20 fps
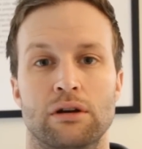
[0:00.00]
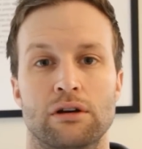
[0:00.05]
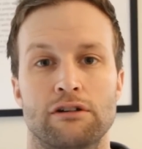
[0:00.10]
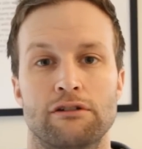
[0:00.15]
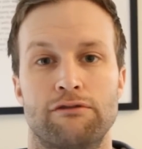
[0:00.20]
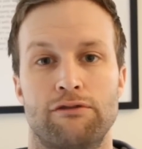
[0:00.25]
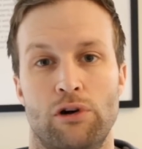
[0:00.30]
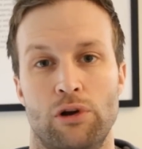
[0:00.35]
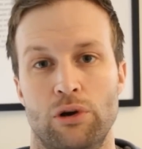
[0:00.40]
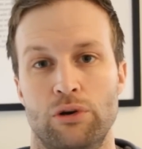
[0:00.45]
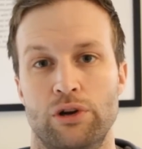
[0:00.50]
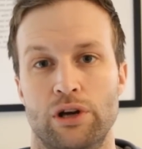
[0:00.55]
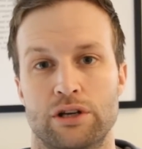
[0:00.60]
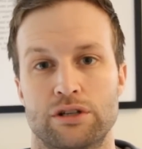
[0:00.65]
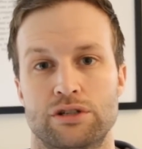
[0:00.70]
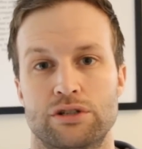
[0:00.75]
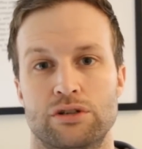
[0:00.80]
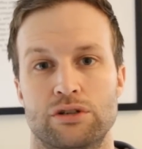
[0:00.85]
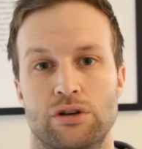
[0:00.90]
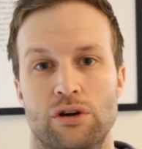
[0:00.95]
followed
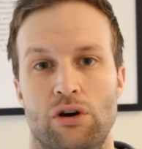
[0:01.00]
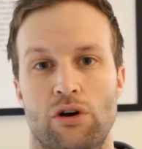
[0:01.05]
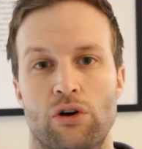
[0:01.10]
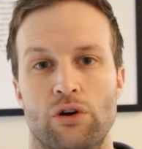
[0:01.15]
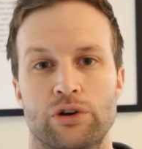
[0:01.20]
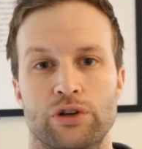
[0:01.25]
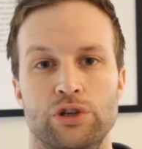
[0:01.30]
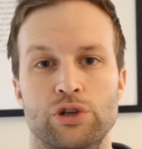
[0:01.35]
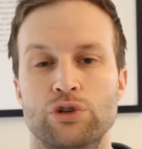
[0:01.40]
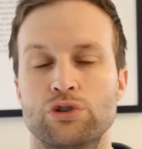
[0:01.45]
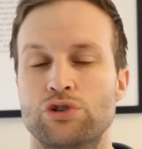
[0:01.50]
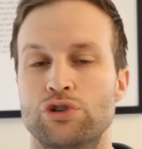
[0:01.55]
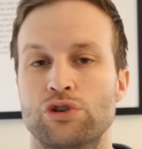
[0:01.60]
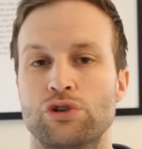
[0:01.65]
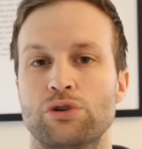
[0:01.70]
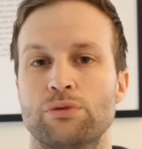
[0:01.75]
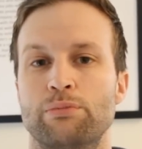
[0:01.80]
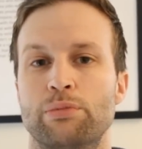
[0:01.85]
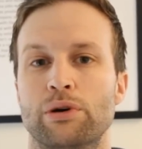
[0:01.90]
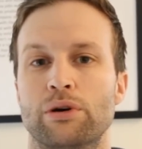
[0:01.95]
us on
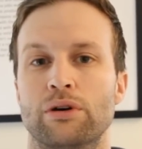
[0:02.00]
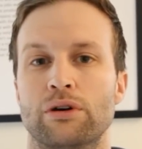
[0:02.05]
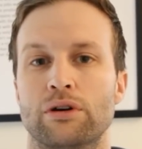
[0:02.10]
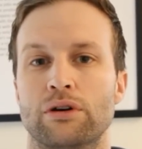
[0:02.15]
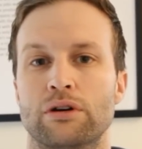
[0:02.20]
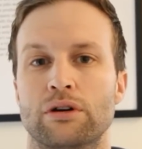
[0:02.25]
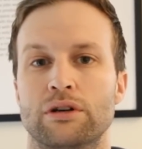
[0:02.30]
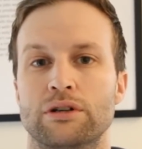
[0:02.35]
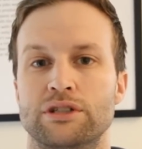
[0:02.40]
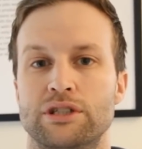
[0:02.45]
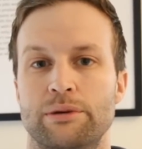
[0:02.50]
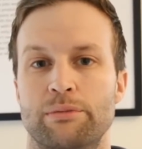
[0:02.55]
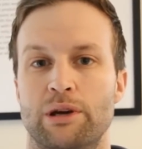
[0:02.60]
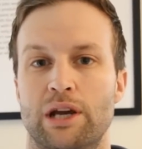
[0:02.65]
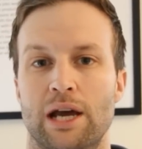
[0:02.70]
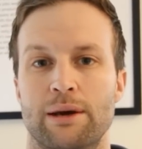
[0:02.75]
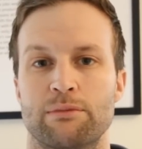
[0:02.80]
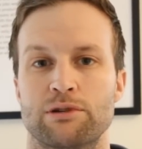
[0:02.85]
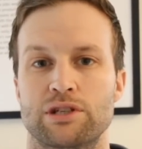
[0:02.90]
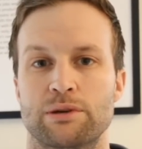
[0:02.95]
YouTube, she
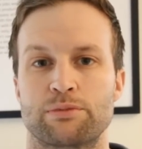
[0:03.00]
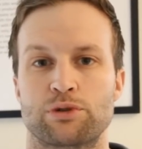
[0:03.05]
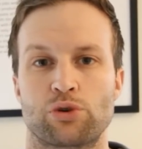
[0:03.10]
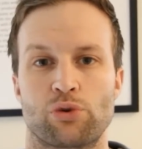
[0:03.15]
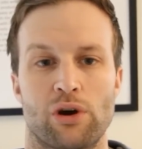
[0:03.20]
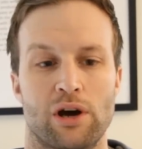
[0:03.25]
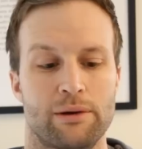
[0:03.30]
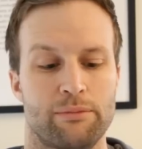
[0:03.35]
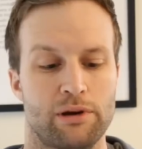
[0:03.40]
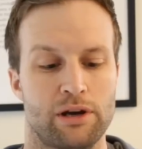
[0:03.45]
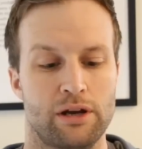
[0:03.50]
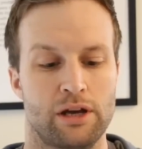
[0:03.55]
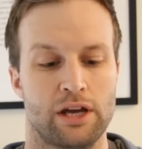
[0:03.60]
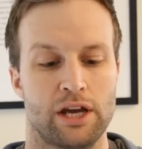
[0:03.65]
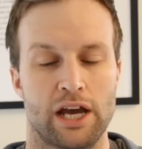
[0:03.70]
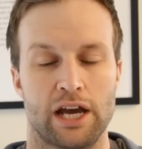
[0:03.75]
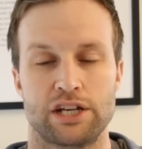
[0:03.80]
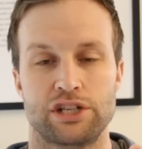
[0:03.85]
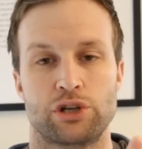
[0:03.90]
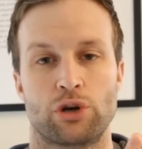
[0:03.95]
became a subscriber,
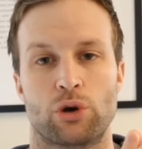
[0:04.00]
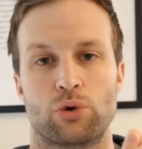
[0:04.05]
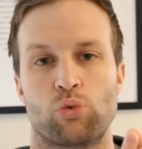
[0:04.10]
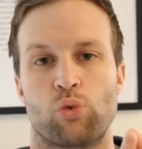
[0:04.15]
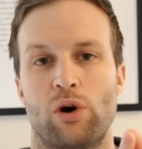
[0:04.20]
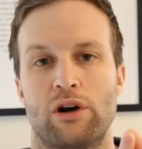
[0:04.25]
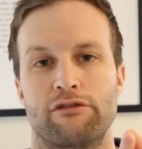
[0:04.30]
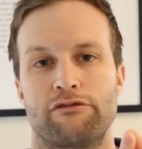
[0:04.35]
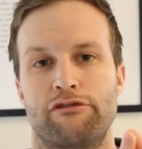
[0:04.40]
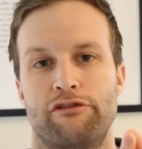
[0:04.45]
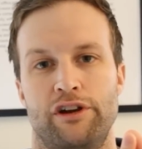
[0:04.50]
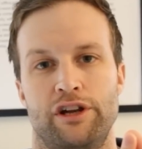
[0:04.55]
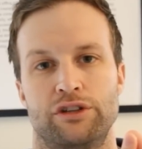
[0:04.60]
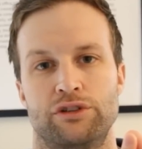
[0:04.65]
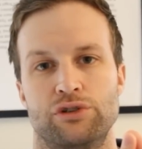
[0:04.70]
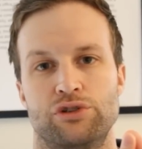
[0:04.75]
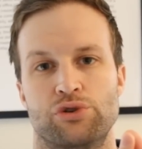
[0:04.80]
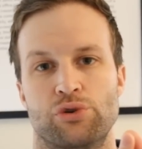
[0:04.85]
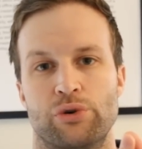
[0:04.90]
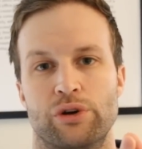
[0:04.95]
and she got 1 friend
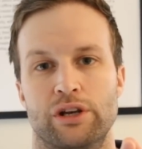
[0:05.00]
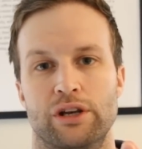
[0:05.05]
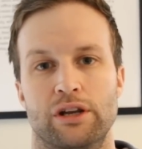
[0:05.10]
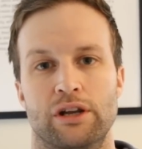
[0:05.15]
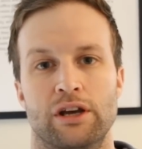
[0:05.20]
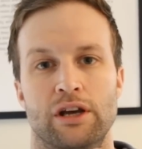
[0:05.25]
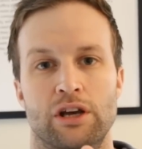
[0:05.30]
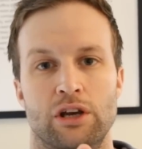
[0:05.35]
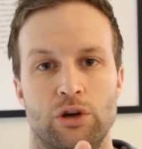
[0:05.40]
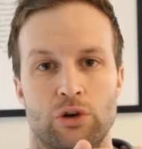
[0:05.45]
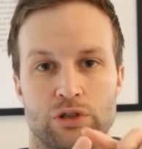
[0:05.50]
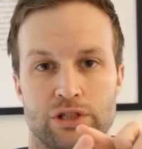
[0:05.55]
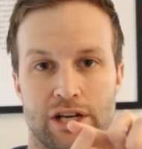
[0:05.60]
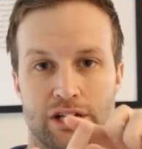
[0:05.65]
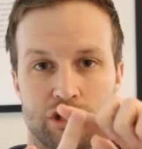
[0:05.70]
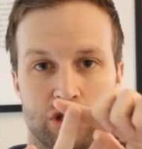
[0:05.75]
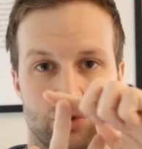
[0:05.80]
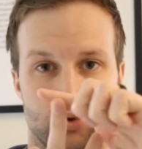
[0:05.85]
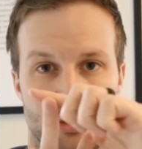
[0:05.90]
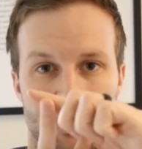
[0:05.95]
to join, because
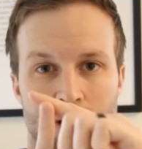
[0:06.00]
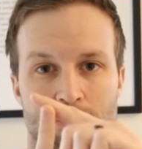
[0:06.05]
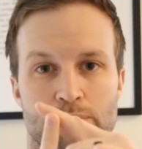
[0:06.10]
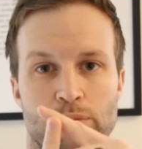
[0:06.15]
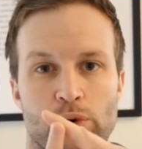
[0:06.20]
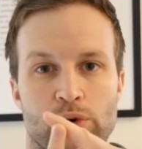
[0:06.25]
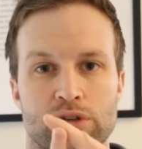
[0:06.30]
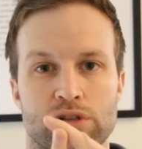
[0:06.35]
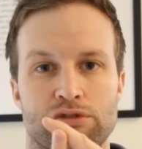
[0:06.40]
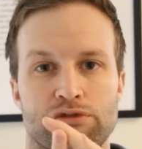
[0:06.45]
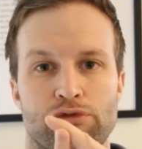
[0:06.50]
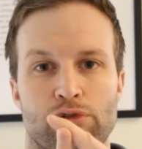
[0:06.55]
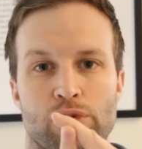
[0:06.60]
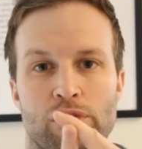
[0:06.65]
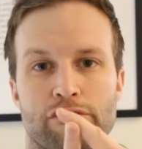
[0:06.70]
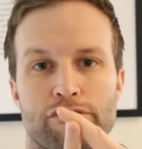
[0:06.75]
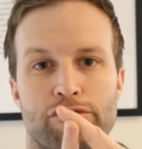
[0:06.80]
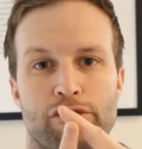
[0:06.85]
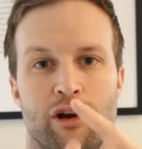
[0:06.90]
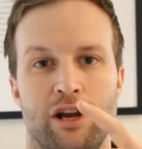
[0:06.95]
that's 20 points for
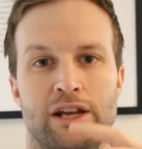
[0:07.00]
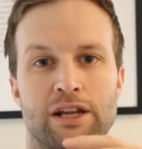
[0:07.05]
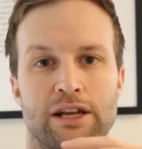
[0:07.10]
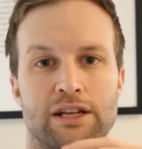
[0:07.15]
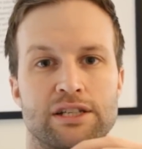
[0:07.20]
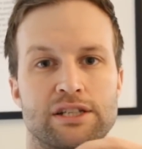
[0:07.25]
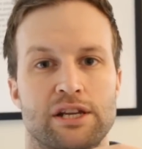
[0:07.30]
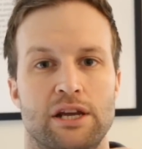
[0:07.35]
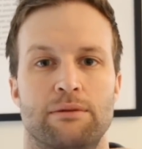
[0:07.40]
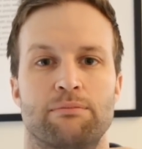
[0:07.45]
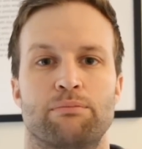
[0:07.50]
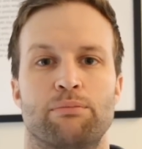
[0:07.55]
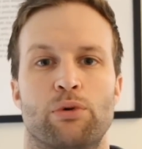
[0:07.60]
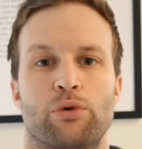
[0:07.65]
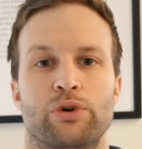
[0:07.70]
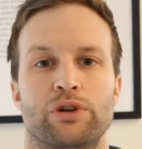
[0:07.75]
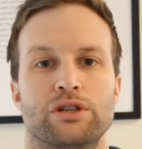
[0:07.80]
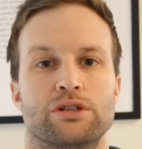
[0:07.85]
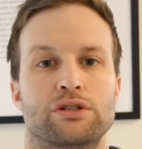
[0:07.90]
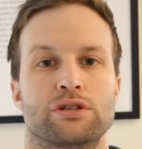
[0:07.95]
a friend and 10
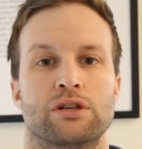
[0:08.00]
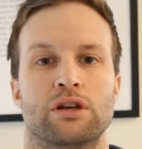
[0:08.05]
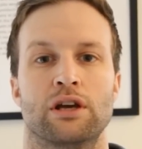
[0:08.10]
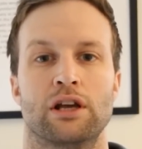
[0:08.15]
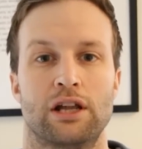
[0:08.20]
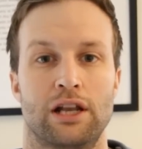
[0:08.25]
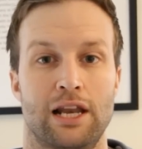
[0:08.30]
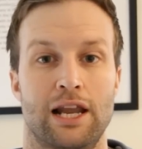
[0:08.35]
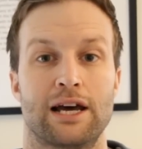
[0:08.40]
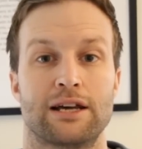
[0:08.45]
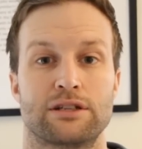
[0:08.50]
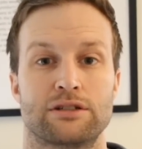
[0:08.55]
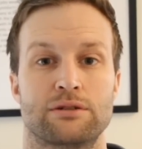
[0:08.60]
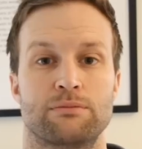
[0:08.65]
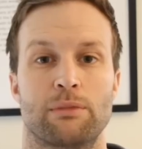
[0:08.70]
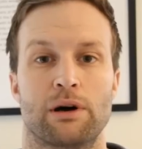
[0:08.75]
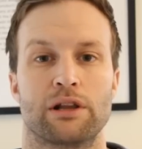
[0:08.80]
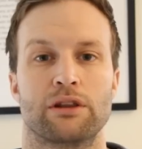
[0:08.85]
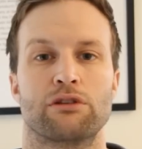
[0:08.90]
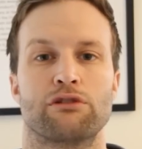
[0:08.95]
points last
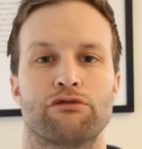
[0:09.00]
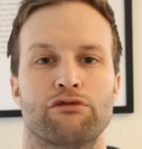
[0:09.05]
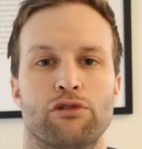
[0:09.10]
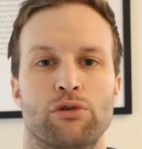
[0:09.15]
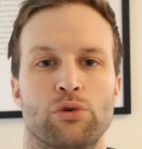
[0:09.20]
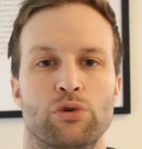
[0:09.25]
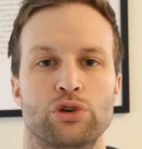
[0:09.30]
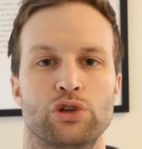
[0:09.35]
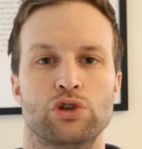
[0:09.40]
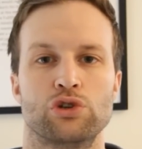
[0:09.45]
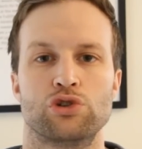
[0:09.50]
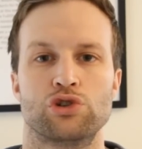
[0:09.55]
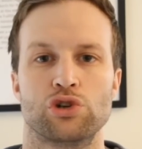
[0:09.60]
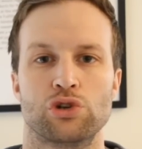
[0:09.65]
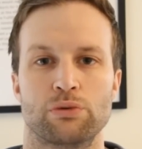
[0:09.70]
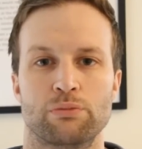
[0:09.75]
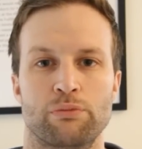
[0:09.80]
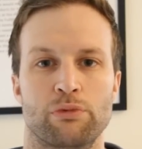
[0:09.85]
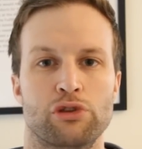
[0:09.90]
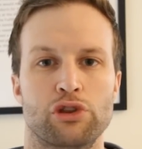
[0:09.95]
month for
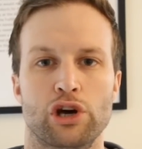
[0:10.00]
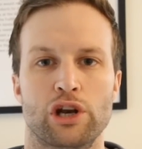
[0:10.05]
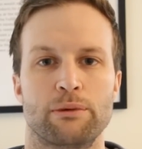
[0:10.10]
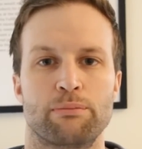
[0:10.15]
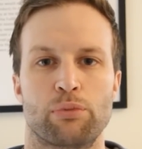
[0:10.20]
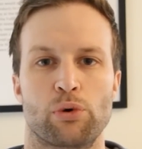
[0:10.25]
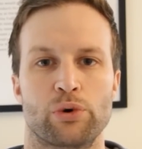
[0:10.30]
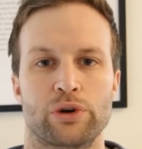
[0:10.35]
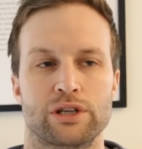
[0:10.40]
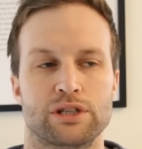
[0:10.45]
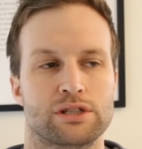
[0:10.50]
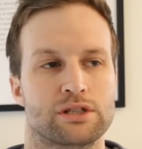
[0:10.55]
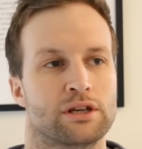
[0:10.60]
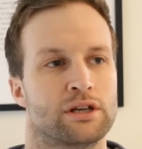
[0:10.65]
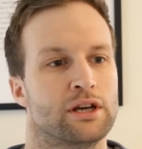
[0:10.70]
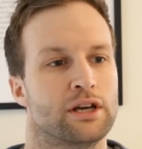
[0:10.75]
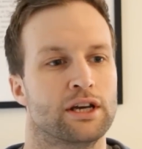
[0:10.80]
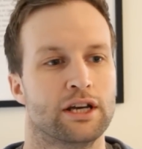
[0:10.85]
YouTube. 30 points.